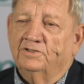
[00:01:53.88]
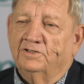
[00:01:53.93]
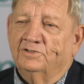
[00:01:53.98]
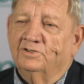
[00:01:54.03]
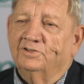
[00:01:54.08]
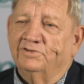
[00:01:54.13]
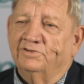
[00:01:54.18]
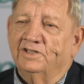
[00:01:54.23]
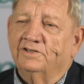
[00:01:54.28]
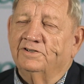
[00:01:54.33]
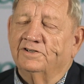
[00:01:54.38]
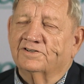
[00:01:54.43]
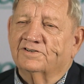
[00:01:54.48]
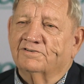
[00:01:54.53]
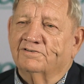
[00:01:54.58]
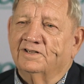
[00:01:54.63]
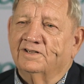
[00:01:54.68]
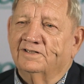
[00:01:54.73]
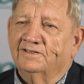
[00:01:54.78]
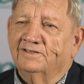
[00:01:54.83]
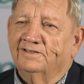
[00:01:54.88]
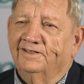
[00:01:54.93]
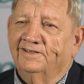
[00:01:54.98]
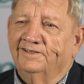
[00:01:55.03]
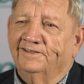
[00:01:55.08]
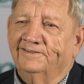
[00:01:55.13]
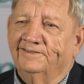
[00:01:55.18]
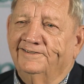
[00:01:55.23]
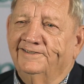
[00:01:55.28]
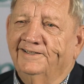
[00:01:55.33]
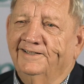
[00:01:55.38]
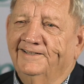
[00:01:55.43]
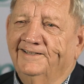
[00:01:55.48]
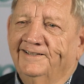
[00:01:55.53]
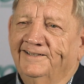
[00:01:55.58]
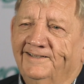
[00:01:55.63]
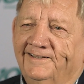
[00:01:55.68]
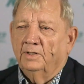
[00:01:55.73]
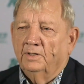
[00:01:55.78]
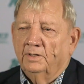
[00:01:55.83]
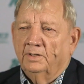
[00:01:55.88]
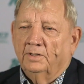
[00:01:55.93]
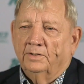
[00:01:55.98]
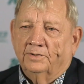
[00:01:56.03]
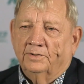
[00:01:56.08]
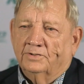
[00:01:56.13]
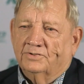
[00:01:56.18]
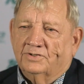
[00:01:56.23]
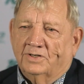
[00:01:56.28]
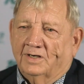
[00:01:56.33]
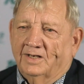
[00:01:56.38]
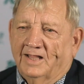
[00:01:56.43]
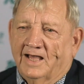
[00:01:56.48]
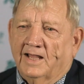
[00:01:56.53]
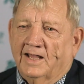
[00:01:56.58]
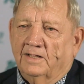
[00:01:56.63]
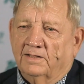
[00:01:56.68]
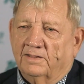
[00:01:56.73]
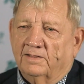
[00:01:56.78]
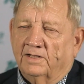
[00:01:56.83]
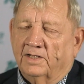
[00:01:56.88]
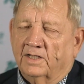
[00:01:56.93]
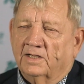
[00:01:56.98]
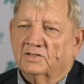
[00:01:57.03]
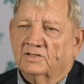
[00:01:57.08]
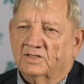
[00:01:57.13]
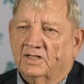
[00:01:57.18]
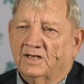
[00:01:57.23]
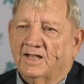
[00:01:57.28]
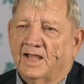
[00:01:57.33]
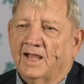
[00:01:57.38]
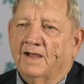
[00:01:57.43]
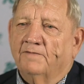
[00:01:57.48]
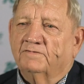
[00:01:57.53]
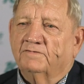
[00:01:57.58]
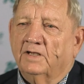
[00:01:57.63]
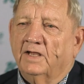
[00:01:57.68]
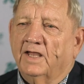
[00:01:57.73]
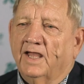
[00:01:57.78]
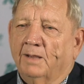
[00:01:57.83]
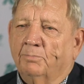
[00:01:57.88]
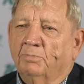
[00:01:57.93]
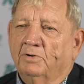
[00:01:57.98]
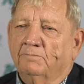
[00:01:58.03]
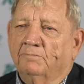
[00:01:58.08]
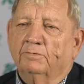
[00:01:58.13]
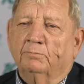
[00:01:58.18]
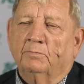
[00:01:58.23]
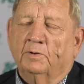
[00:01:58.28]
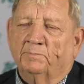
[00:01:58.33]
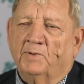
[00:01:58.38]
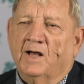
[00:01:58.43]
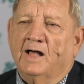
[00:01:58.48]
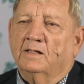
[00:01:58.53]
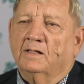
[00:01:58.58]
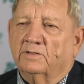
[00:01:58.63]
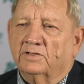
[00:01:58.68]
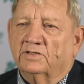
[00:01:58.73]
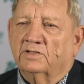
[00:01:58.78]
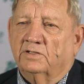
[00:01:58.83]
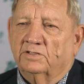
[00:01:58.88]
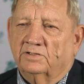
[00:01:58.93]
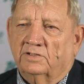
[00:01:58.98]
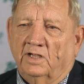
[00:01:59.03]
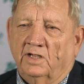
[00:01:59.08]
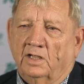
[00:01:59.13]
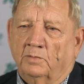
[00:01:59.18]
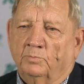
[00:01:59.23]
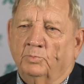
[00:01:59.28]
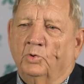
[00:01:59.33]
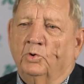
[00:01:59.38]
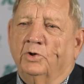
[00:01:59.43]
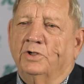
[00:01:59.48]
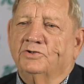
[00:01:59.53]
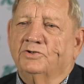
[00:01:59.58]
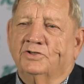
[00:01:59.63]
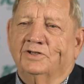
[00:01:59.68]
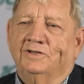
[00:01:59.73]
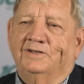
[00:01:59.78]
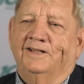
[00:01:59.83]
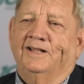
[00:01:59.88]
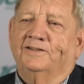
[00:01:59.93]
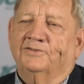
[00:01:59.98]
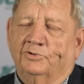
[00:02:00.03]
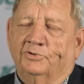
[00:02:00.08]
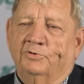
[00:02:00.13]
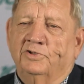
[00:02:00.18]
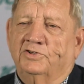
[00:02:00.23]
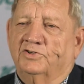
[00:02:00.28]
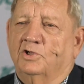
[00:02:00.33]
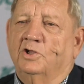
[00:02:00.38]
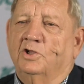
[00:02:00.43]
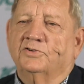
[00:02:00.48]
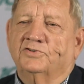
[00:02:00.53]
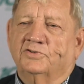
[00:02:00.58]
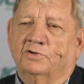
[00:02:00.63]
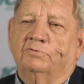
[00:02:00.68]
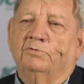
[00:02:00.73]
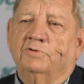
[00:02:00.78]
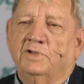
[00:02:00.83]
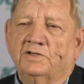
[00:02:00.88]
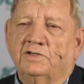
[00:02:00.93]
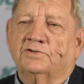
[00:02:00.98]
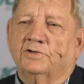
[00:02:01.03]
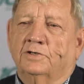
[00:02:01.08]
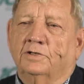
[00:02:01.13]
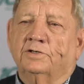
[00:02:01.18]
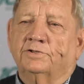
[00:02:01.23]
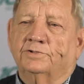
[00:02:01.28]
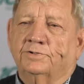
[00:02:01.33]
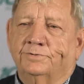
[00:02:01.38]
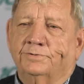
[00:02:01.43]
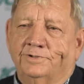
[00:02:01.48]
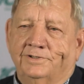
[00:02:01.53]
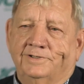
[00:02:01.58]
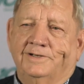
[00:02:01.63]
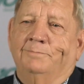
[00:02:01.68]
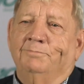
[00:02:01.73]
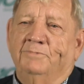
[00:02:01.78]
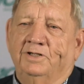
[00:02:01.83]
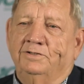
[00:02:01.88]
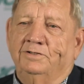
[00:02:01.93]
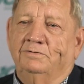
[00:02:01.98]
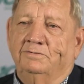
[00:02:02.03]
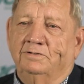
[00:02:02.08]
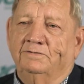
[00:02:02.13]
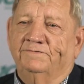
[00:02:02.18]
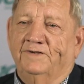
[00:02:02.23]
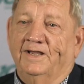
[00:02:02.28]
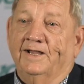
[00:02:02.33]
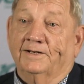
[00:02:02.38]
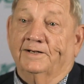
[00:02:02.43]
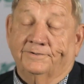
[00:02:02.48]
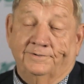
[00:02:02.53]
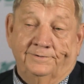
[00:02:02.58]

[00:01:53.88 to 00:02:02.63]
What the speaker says: of the whole industry, There's a lot of things that have to happen from a policy standpoint to let the results of research come into effect.